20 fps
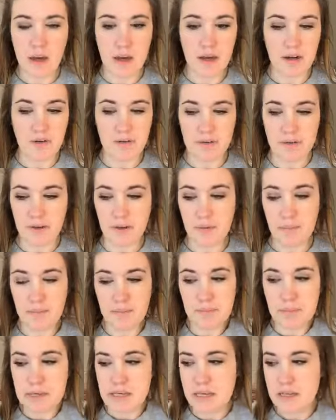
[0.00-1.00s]
I don't know,
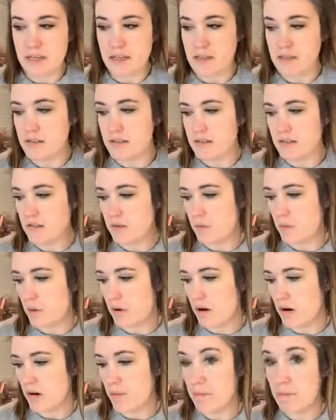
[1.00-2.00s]
bees
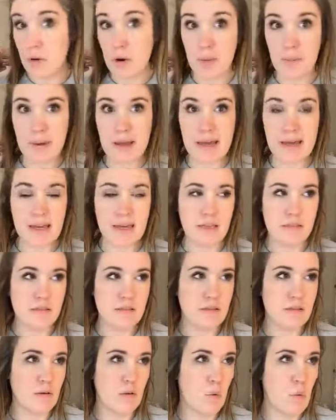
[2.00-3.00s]
or
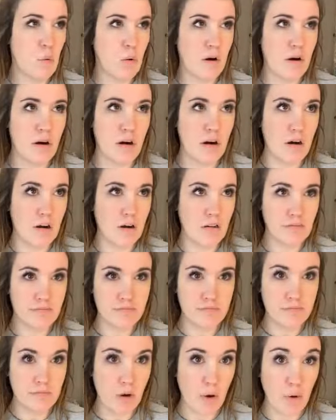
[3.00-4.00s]
mermaids or
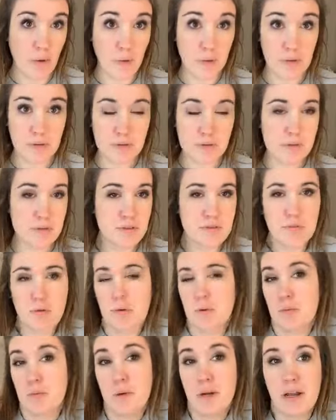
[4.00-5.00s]
hearts
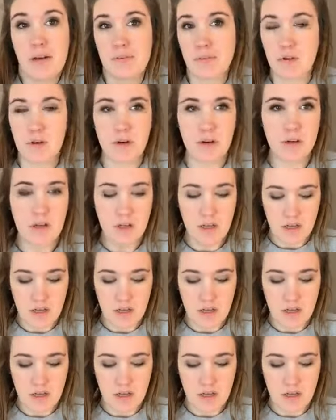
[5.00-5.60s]
or whatever,